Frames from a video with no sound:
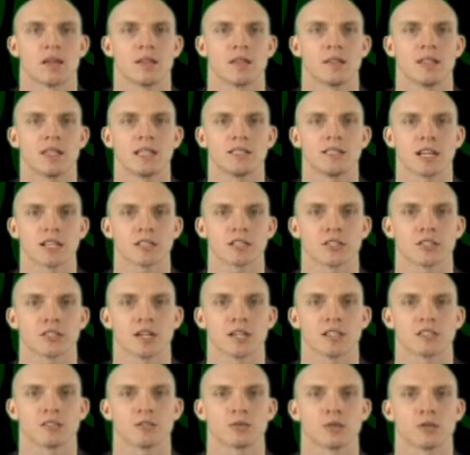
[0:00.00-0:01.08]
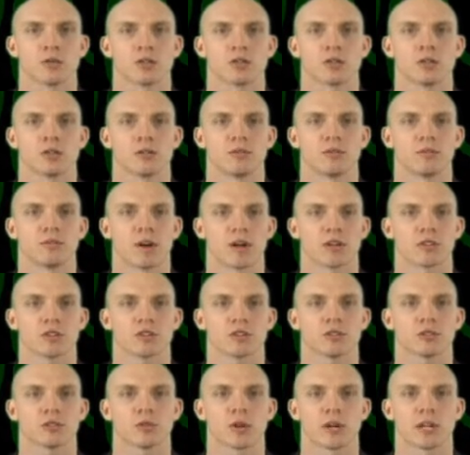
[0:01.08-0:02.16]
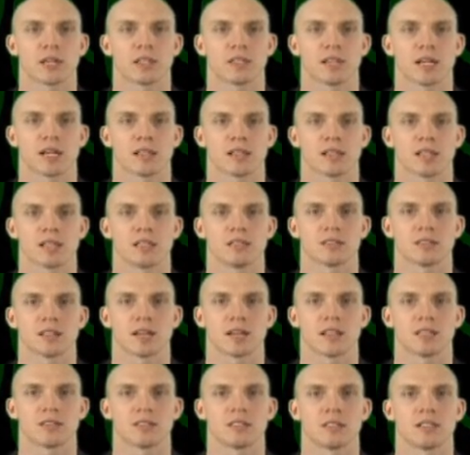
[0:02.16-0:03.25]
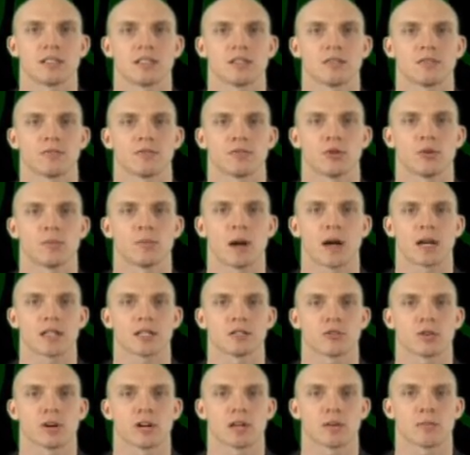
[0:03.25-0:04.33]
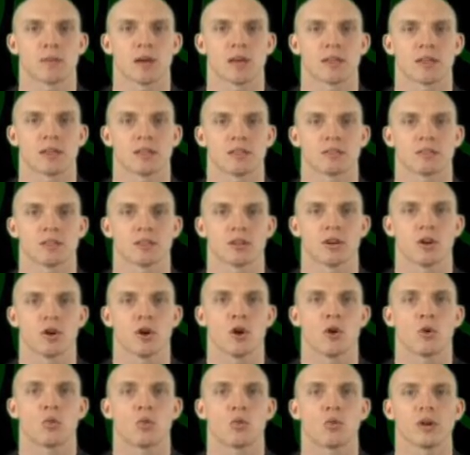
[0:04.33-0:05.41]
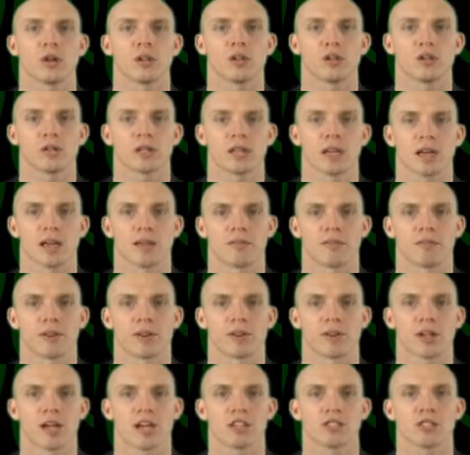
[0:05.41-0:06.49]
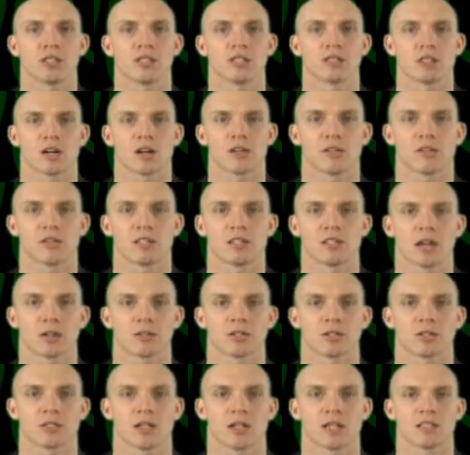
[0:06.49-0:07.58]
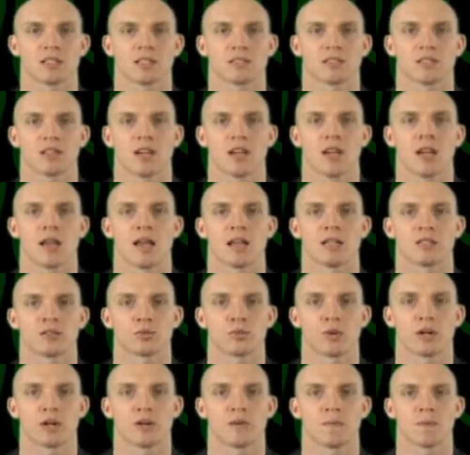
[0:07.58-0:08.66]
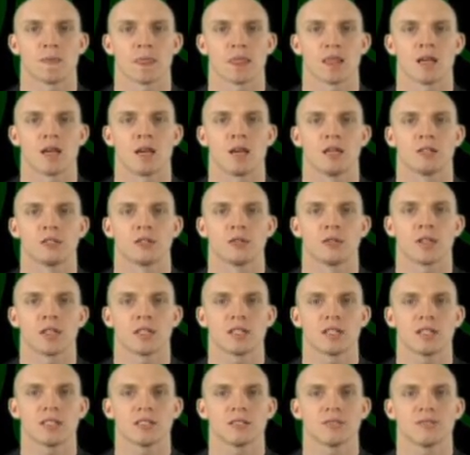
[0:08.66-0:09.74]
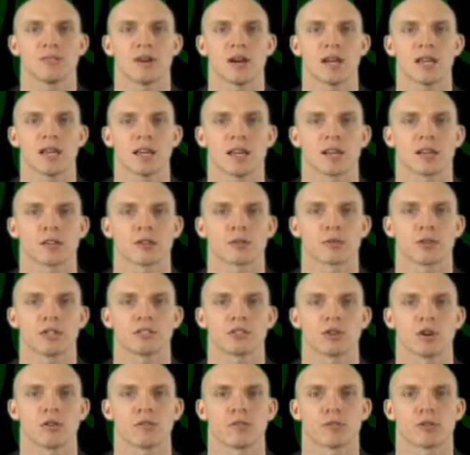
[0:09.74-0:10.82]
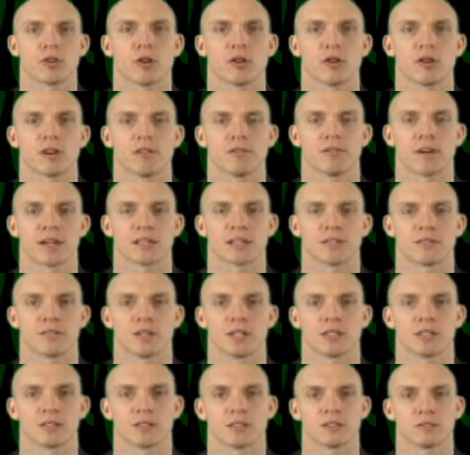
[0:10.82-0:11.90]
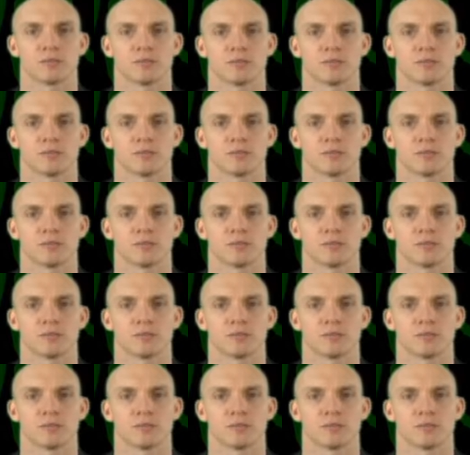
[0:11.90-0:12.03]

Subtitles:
These exercises will include functional training techniques and seated full body training methods. We'll look at variations on these exercises as well to intensify and increase overall effectiveness.